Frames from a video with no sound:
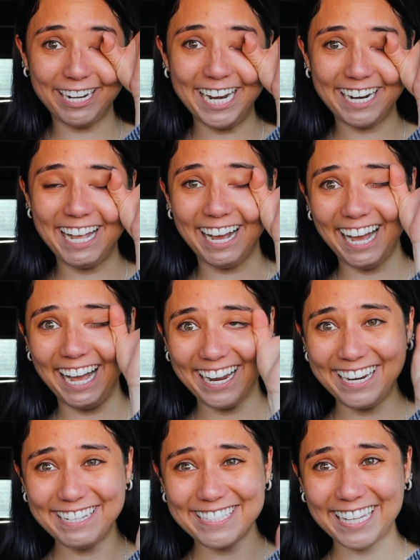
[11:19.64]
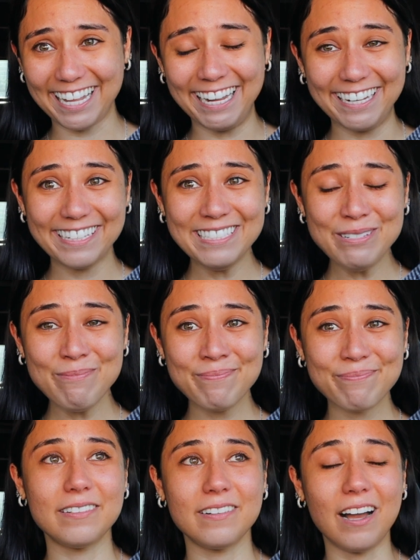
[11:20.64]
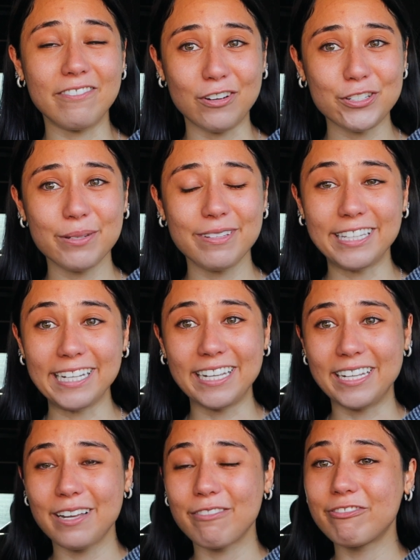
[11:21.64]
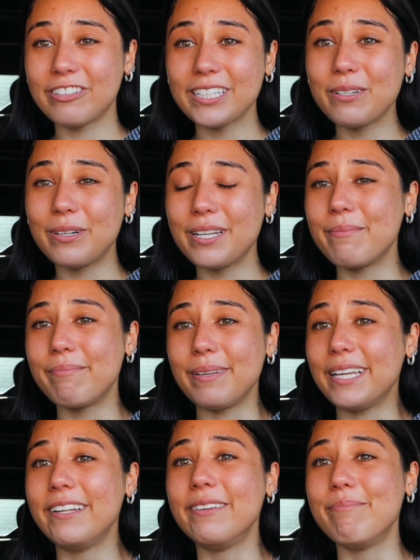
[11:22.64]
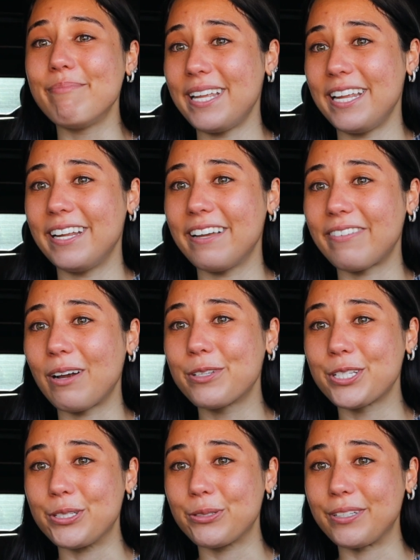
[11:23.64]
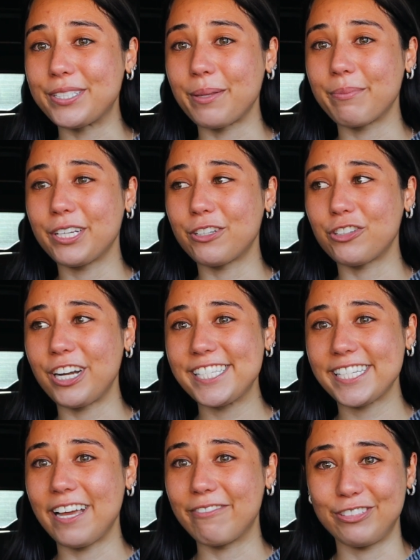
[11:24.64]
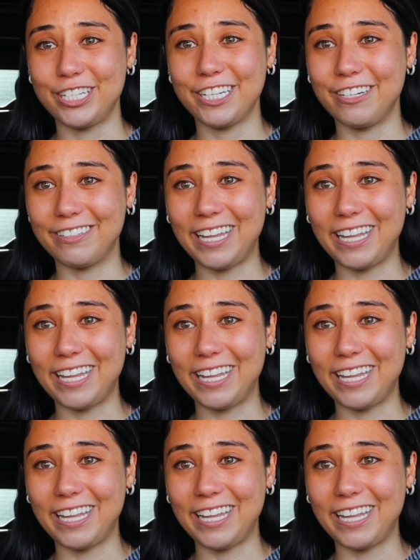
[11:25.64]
guys. Like, I've also been thinking it really wouldn't be me if I wasn't doing something crazy every year.